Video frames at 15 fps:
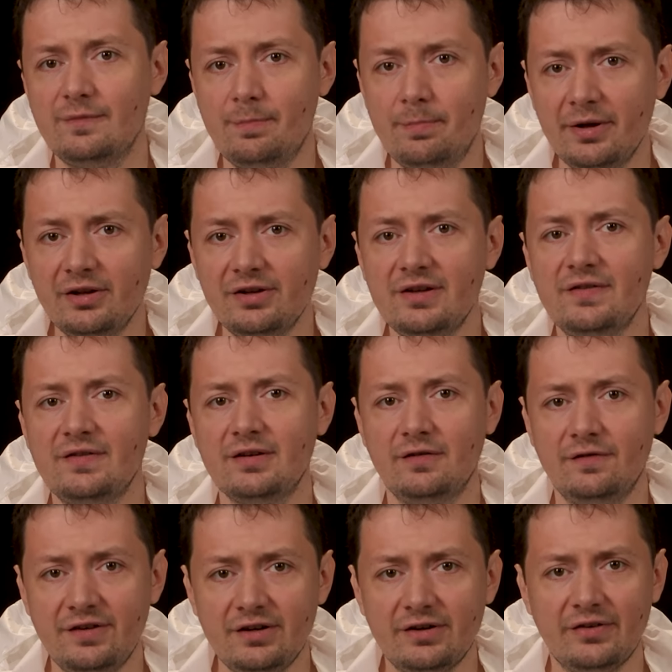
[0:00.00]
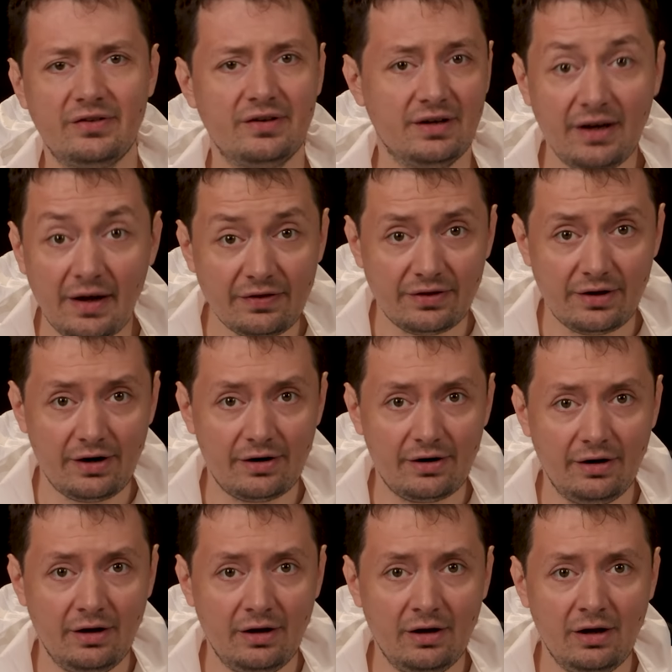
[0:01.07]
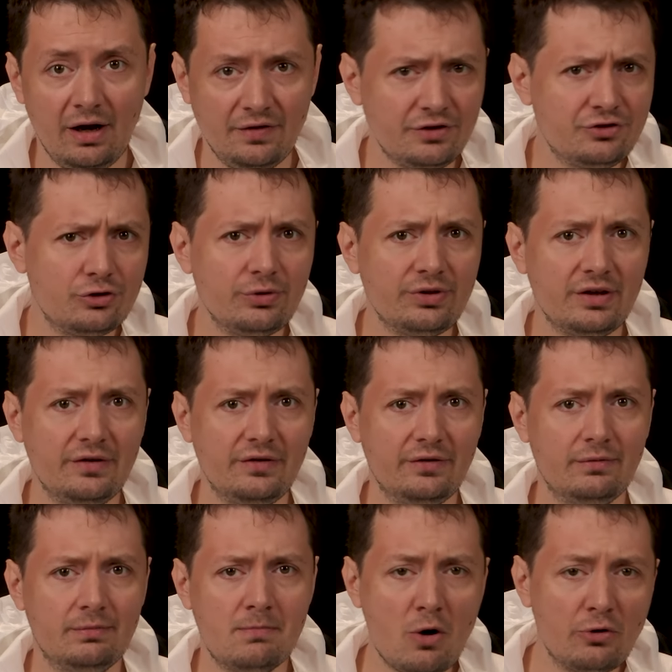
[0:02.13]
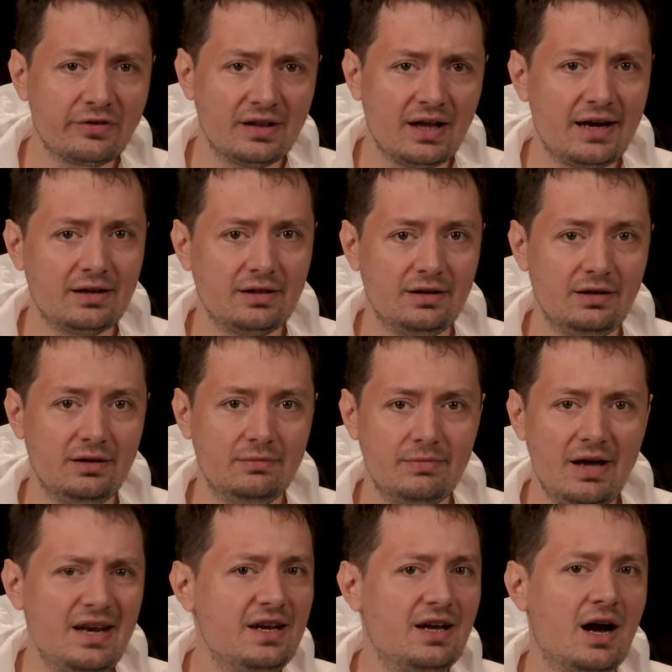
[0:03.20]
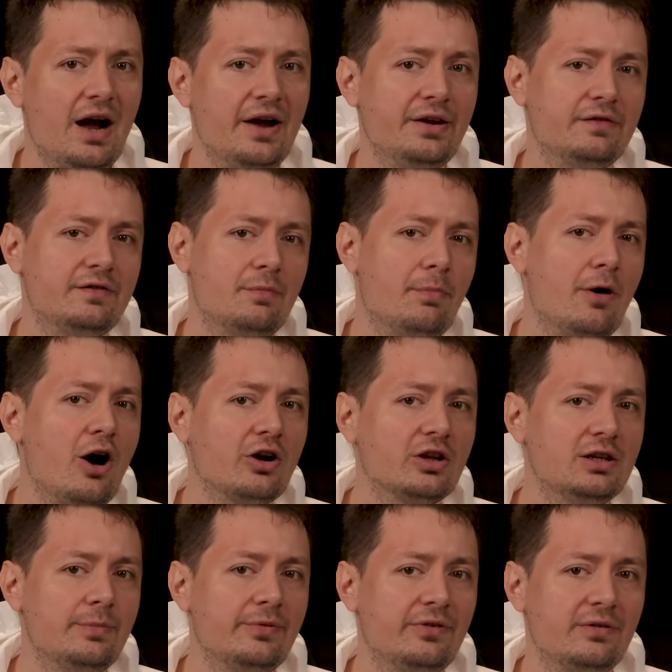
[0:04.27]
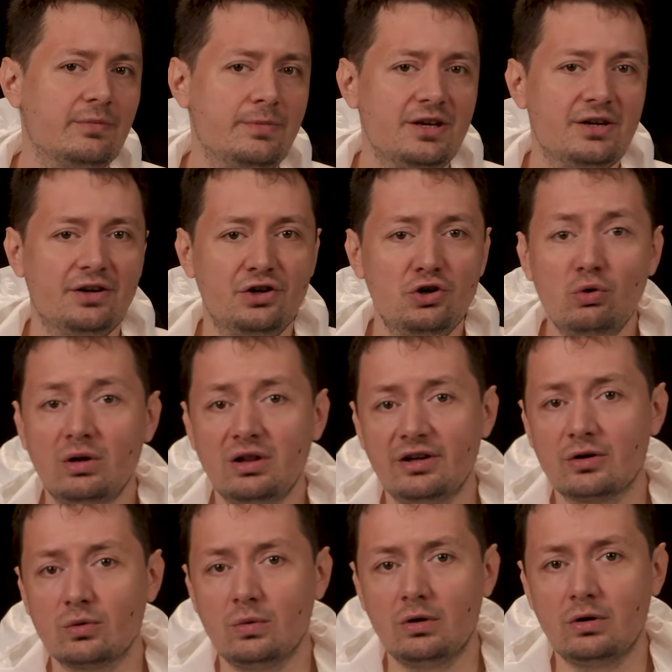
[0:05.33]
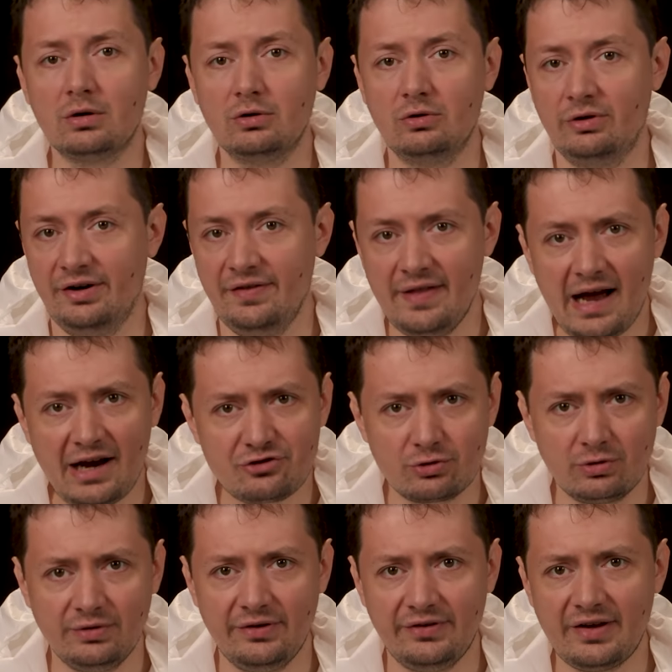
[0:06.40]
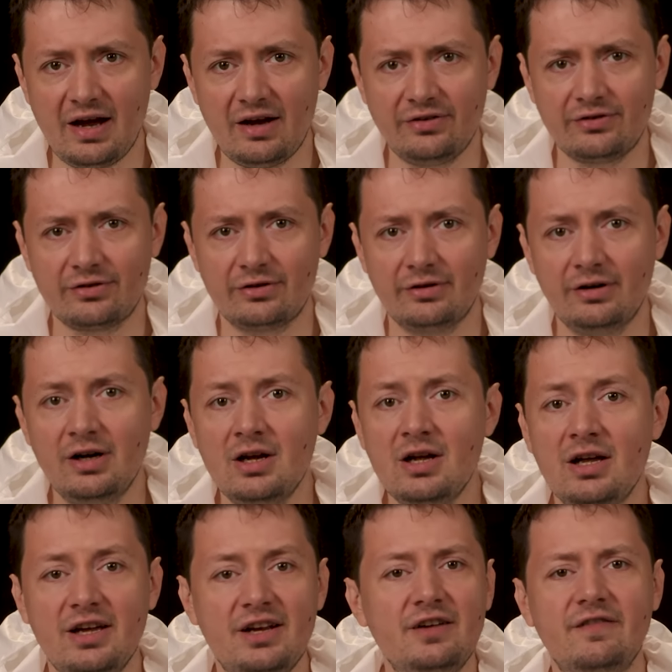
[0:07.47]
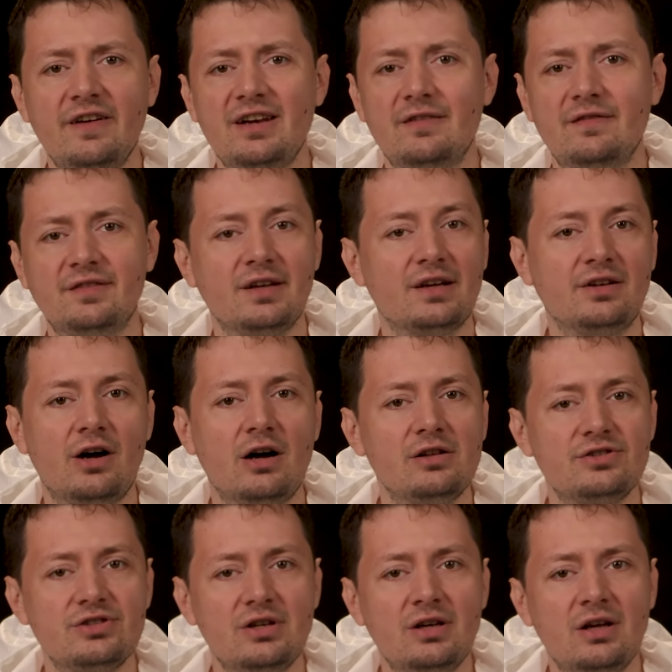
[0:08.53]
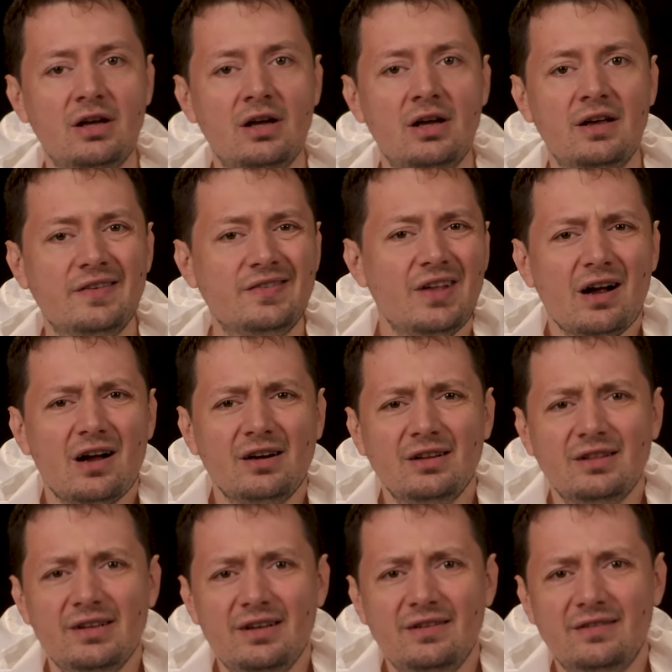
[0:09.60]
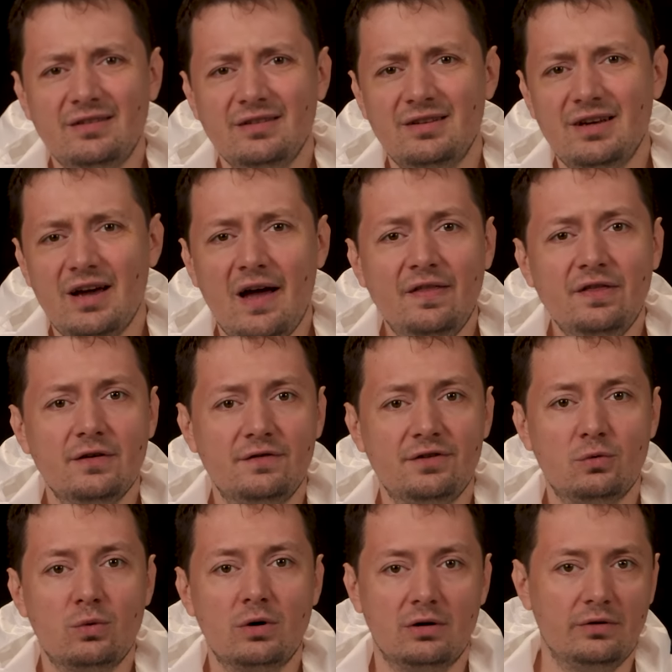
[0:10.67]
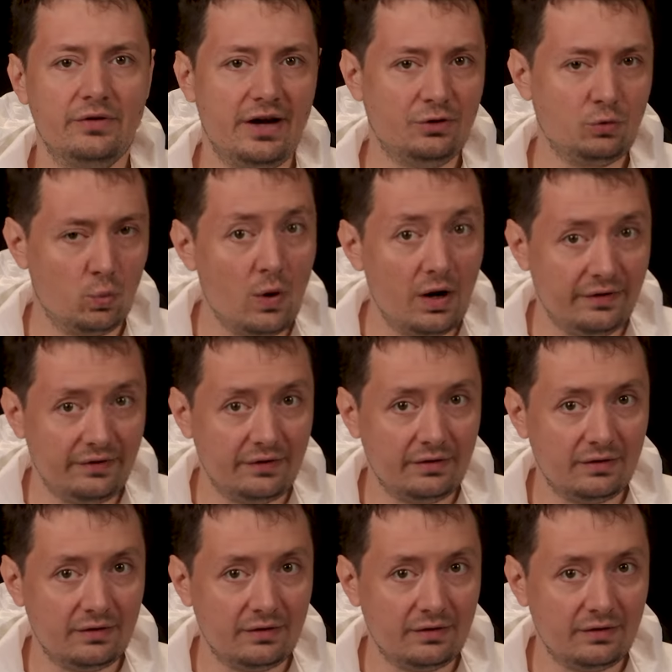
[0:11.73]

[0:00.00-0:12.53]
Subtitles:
billions of years to get there. And the truth is, most likely, any kind of apocalypse, be it a nuclear war or a natural disaster, innovative technology, is not going to lead to the end of the world at once.